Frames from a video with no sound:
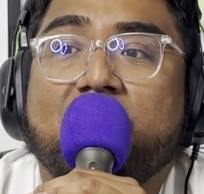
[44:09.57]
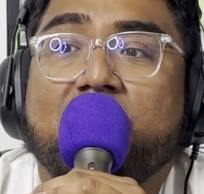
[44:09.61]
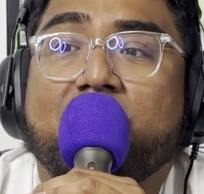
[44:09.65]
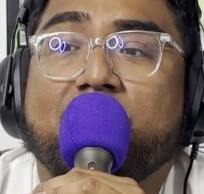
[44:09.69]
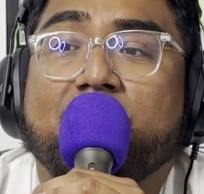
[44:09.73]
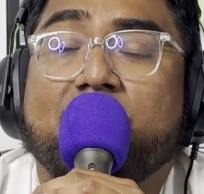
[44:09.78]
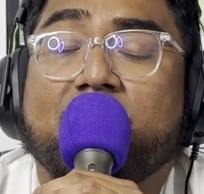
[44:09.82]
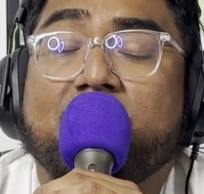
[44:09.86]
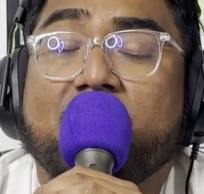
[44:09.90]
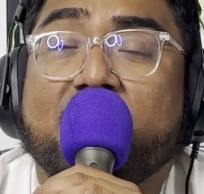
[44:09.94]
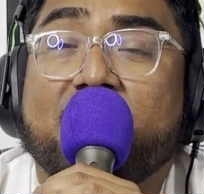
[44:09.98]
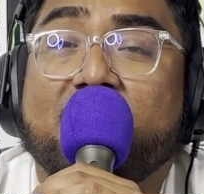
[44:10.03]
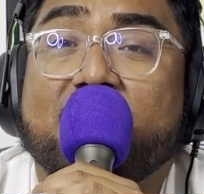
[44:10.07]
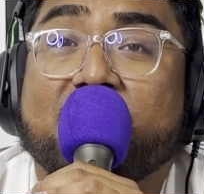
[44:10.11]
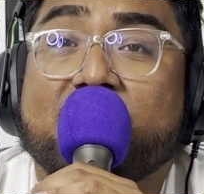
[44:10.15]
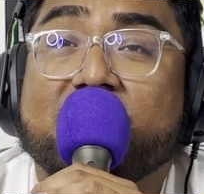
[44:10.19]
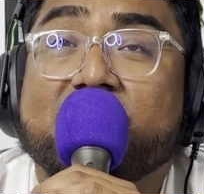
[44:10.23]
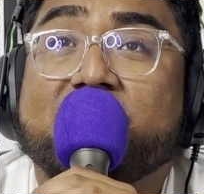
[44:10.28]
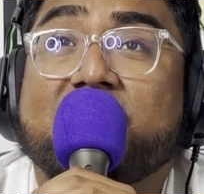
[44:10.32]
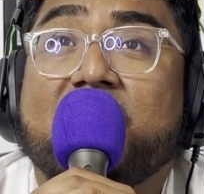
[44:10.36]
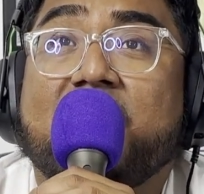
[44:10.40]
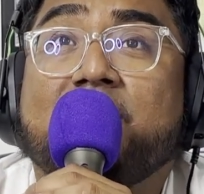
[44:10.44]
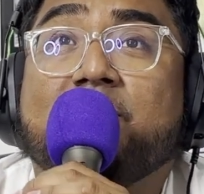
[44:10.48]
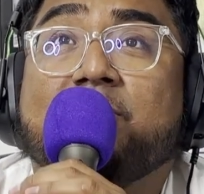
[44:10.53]
But
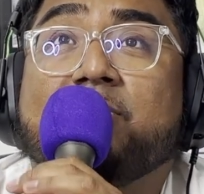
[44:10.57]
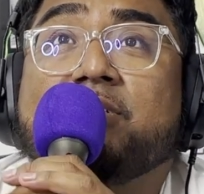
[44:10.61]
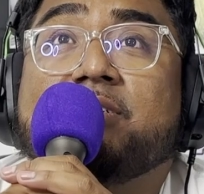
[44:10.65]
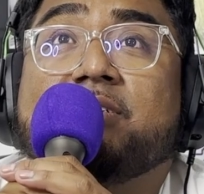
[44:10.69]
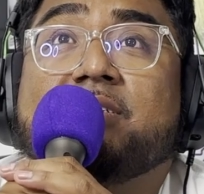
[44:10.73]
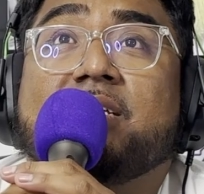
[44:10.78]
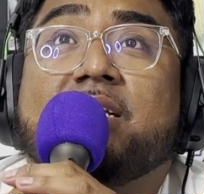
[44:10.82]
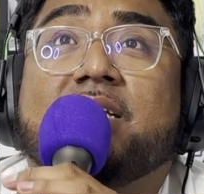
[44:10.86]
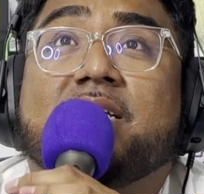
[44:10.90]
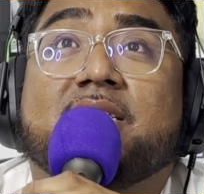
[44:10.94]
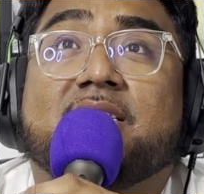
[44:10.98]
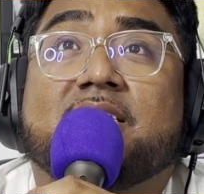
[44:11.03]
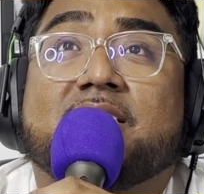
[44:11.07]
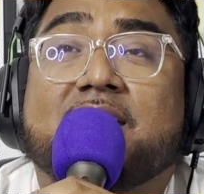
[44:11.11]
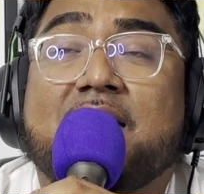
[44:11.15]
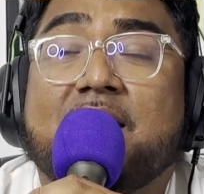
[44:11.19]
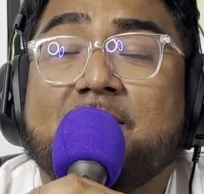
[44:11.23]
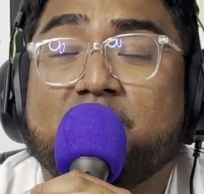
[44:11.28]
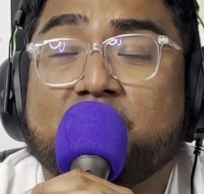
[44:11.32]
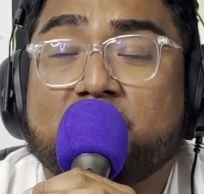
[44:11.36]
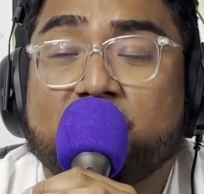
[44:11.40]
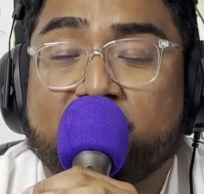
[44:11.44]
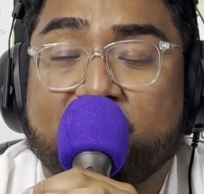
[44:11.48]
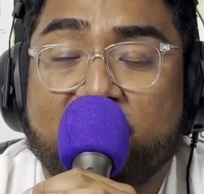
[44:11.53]
this game was
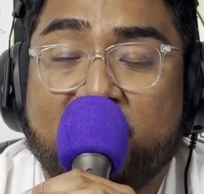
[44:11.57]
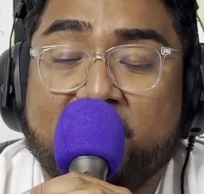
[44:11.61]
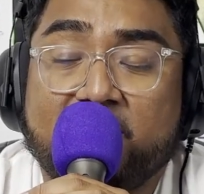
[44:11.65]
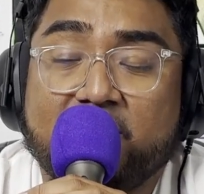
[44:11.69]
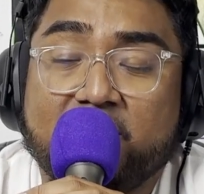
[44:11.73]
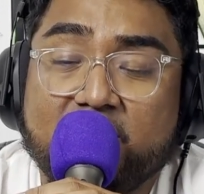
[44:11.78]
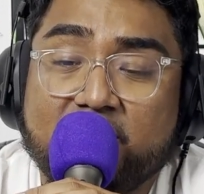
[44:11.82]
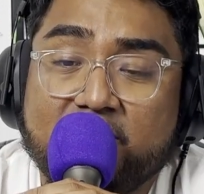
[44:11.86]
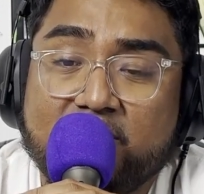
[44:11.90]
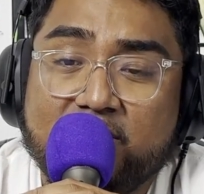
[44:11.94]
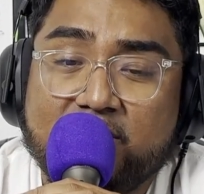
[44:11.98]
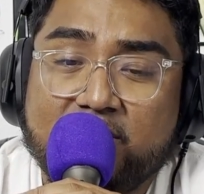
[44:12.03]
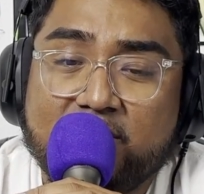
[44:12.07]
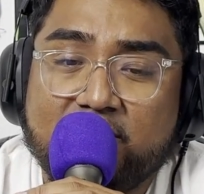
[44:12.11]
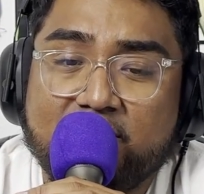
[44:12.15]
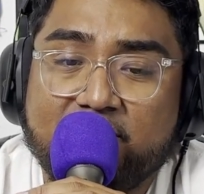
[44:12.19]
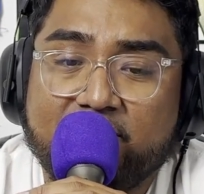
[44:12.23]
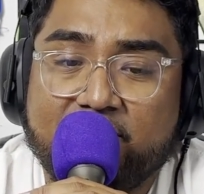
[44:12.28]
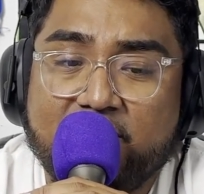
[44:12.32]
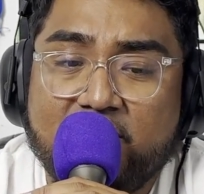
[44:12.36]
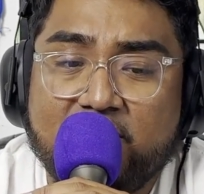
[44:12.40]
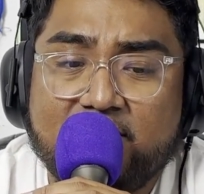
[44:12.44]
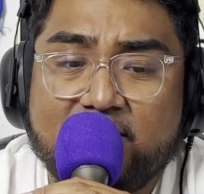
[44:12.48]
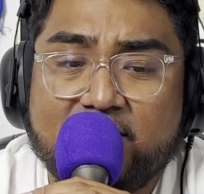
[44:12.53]
very good,
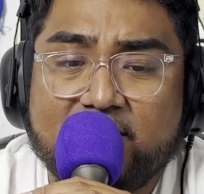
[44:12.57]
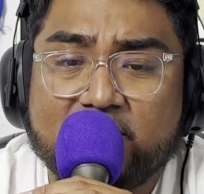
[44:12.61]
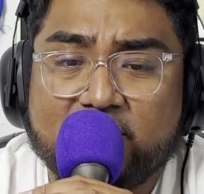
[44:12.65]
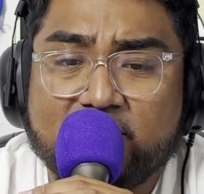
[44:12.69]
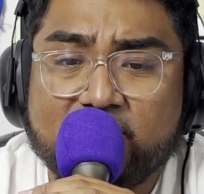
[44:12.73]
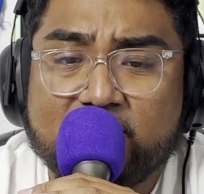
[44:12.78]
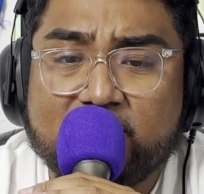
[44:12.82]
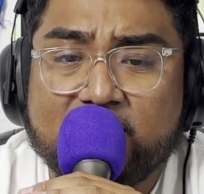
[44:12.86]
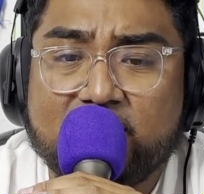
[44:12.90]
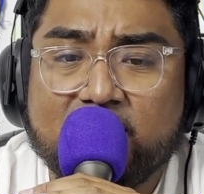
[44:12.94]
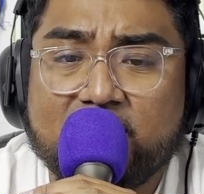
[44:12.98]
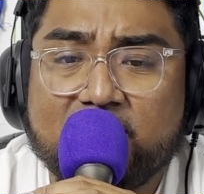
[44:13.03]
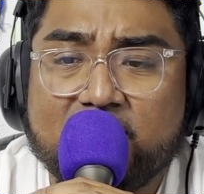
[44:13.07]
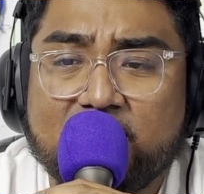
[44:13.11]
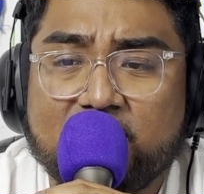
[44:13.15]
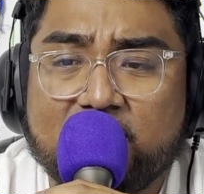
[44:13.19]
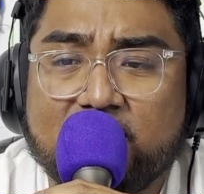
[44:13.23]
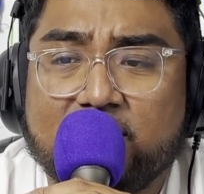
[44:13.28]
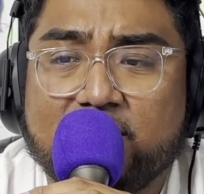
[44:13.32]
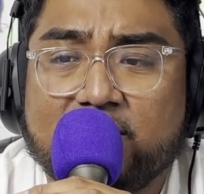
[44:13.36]
very interesting.